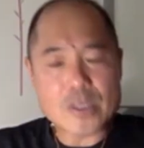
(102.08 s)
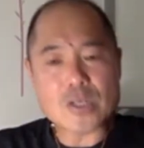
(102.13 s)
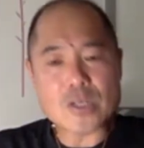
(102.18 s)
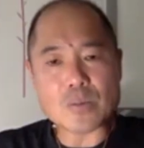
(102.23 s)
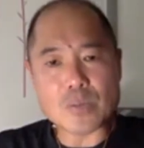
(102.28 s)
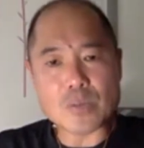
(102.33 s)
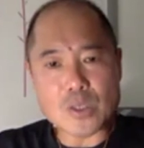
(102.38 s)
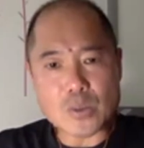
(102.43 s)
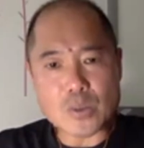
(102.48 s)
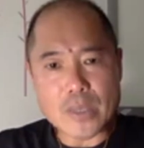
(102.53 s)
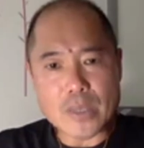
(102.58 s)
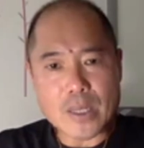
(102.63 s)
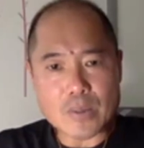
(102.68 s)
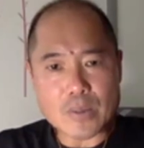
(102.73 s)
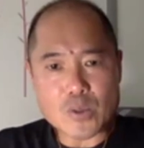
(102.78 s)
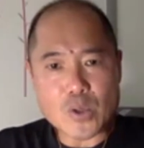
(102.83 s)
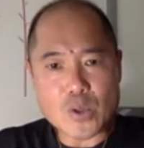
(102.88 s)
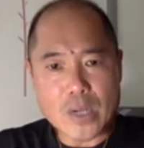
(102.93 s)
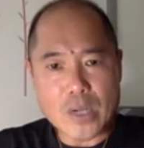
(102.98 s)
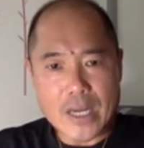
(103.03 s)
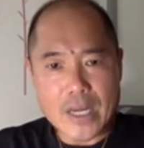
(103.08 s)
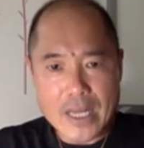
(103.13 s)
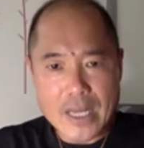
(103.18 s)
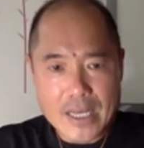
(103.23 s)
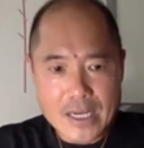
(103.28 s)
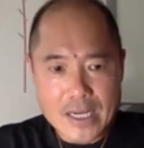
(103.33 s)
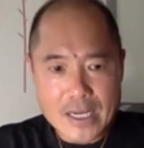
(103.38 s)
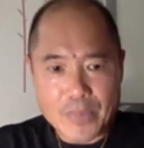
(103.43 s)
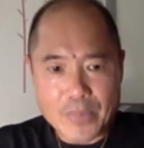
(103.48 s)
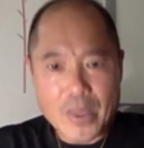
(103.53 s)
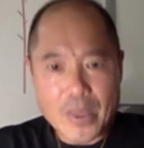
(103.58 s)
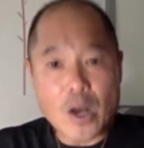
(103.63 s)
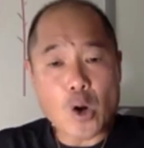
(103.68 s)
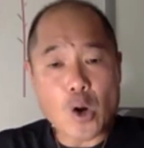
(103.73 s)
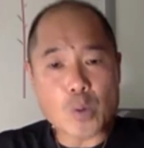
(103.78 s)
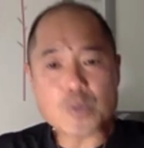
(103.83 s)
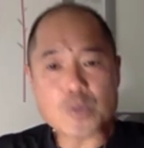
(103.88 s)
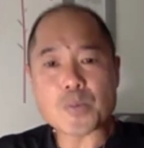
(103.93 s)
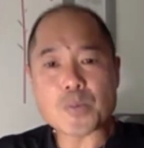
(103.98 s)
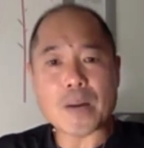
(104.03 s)
Blue, we helped create a
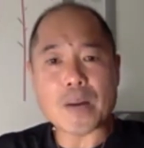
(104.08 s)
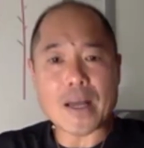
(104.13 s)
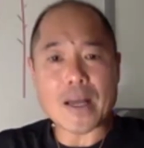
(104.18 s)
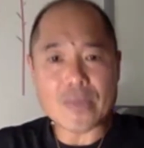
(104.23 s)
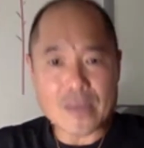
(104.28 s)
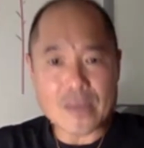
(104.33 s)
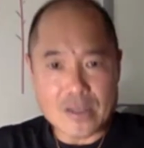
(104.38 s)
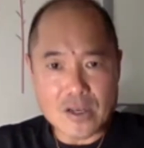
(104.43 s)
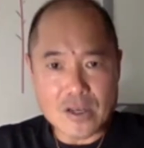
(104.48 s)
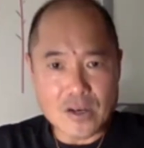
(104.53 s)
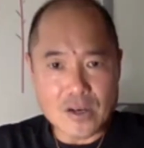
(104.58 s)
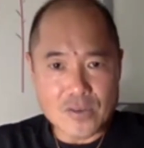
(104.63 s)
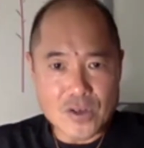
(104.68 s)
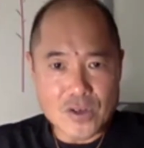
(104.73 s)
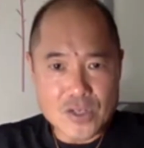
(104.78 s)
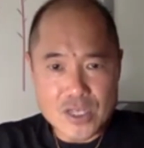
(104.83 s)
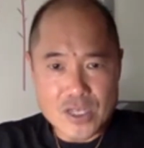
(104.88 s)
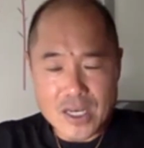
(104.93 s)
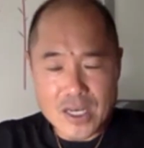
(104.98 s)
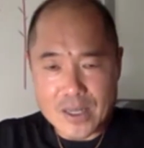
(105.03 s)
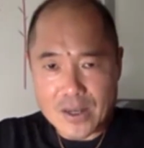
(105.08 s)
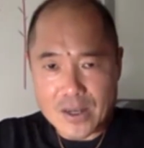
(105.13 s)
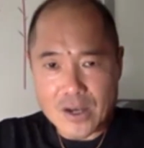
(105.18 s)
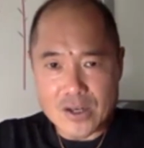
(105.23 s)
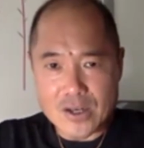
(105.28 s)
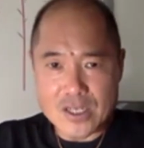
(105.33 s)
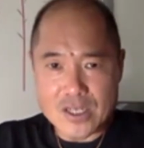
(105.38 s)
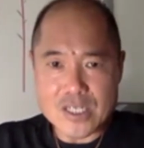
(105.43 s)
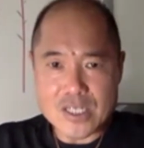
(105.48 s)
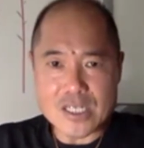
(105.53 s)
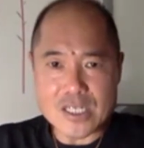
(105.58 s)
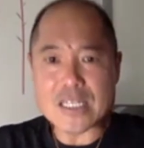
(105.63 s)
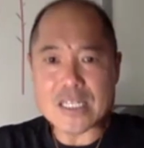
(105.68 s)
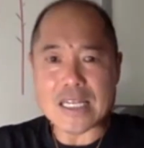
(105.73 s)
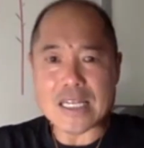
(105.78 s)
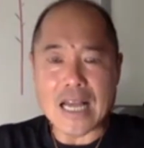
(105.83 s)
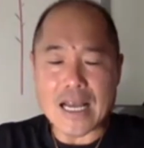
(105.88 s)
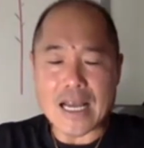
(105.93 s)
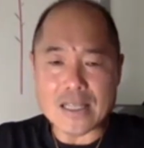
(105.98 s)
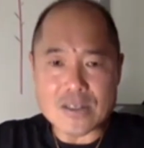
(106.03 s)
hope spot that covers
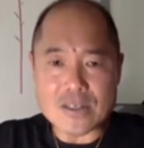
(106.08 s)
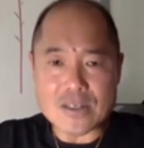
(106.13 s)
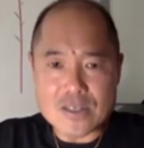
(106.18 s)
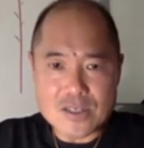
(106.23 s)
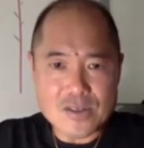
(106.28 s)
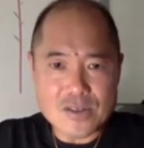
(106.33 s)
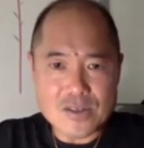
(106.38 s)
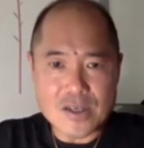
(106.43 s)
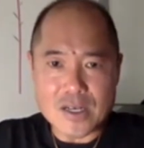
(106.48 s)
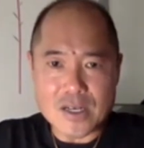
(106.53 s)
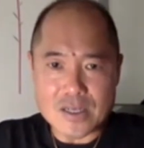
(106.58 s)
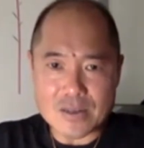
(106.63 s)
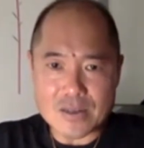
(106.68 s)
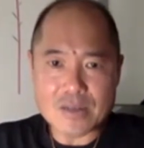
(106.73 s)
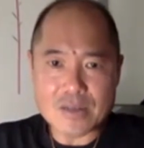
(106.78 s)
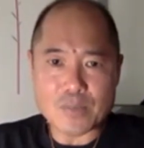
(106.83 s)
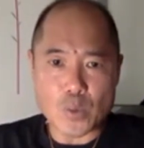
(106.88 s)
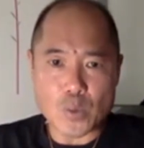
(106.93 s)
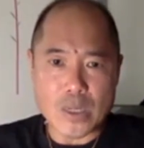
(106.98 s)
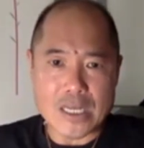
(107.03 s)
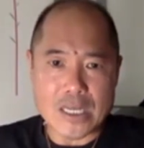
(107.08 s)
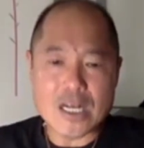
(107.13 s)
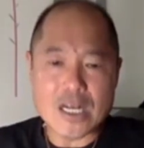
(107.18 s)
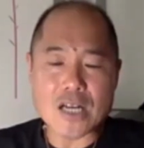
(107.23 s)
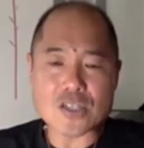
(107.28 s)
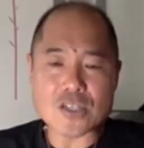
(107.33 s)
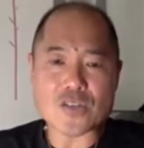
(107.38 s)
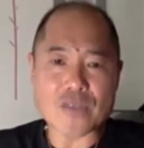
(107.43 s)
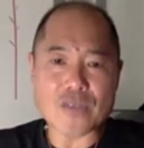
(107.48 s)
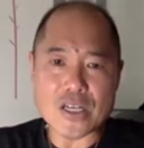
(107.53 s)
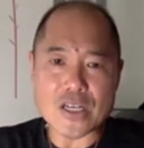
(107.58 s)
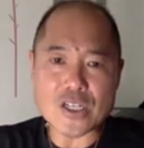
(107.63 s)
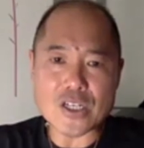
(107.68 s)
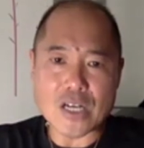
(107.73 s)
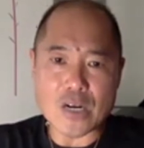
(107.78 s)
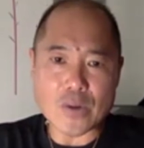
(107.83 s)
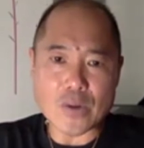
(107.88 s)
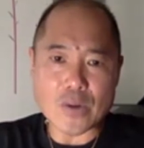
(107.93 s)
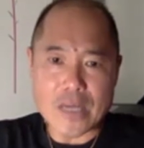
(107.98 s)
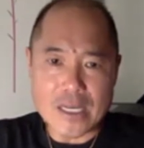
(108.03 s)
116 islands, a marine conservation
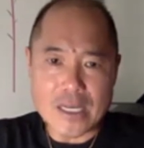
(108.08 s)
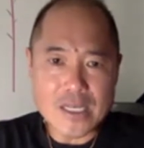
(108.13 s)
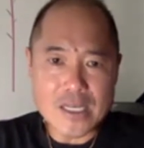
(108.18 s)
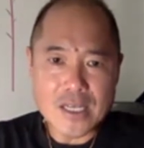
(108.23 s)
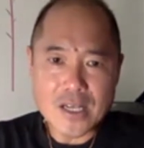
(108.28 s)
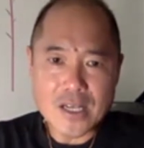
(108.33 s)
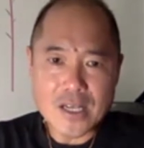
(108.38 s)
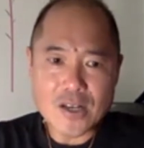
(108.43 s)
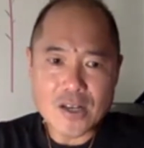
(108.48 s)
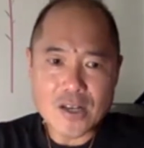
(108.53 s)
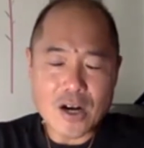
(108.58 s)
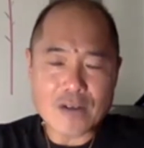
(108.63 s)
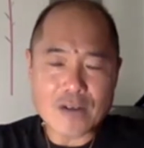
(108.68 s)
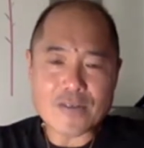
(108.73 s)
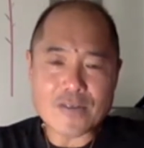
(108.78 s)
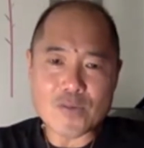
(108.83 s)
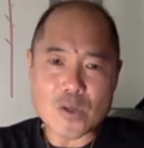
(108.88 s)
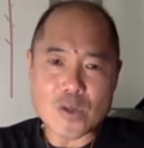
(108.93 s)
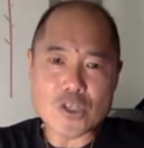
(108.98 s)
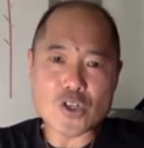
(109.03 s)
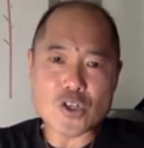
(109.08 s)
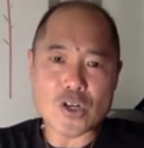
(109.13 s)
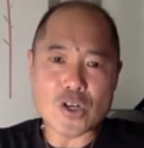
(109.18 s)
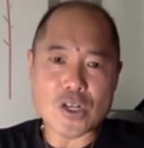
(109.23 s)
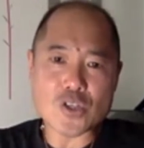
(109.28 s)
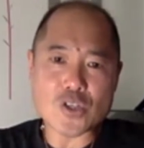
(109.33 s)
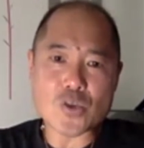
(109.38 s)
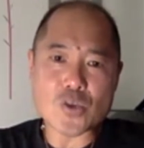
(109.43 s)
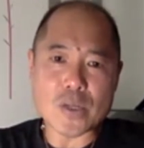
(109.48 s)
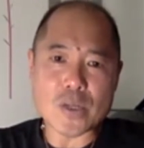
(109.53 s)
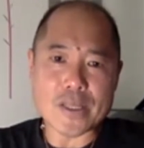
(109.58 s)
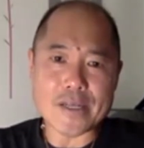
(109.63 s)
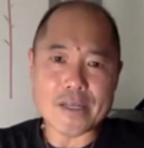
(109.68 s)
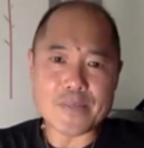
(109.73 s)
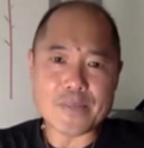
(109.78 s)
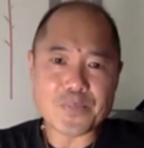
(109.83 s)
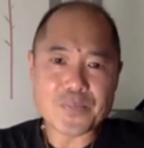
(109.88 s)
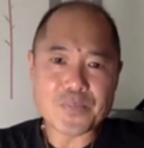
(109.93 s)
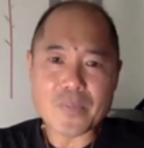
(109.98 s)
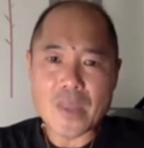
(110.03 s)
area off of Western Australia.
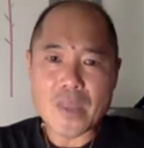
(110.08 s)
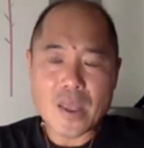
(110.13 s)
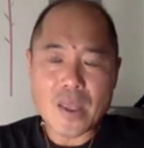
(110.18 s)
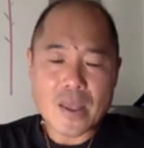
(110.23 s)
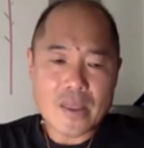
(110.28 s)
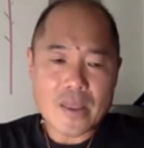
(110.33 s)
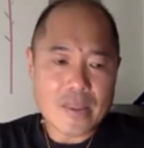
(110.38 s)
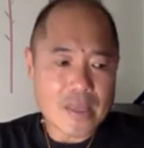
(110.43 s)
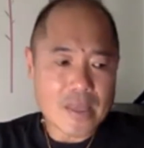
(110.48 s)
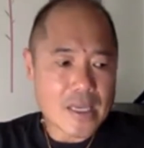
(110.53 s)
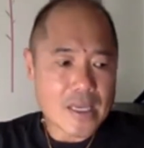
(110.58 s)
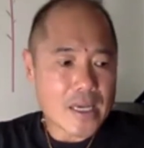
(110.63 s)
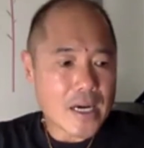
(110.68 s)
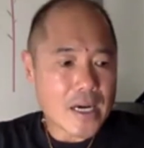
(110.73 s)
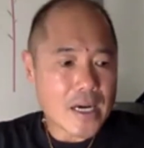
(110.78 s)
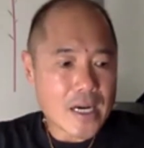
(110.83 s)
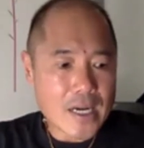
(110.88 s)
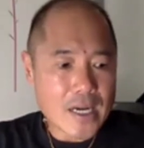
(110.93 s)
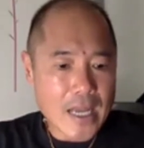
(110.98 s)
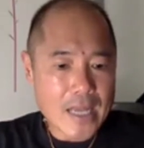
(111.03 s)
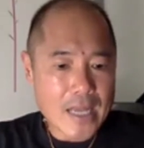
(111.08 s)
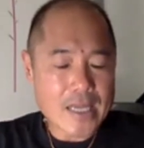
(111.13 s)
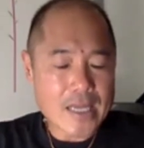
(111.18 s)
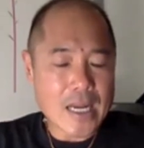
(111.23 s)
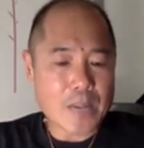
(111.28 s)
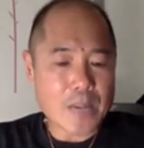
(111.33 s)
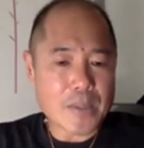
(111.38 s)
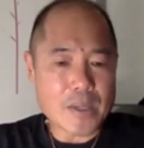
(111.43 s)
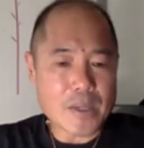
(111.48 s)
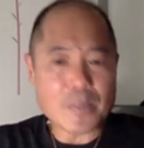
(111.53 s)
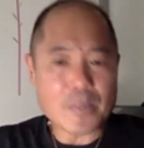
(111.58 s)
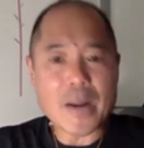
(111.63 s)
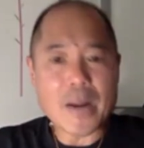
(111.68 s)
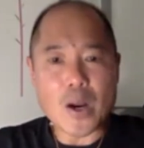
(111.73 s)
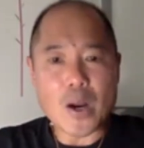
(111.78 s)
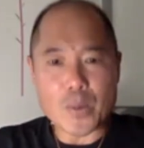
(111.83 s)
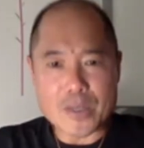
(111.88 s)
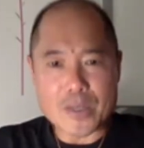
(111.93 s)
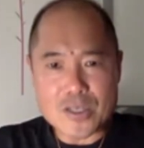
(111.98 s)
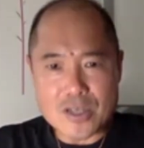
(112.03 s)
The economic
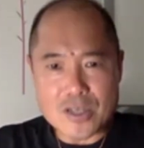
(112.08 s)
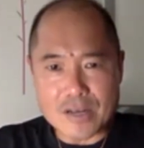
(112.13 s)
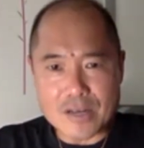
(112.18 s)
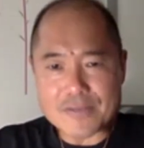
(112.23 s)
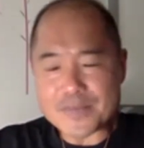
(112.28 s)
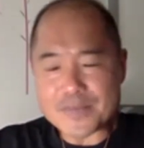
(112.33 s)
empowerment stuff